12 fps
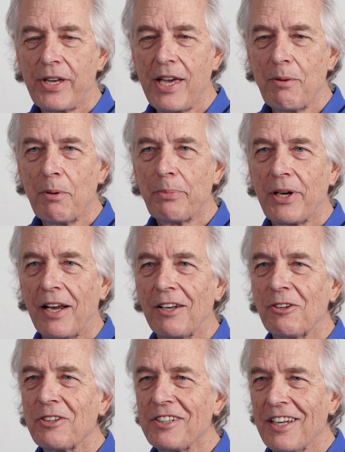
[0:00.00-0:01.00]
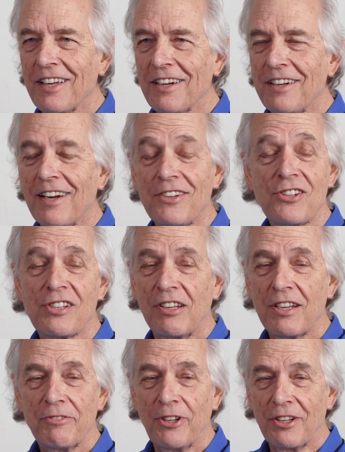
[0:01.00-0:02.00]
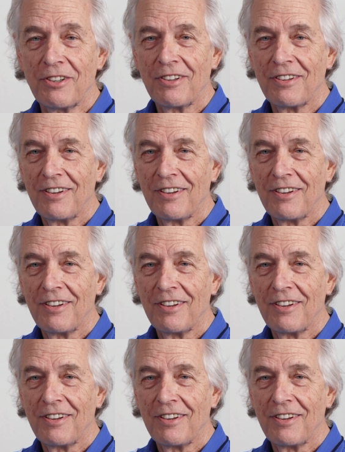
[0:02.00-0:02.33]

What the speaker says: I came up and I looked at it, and I just loved it.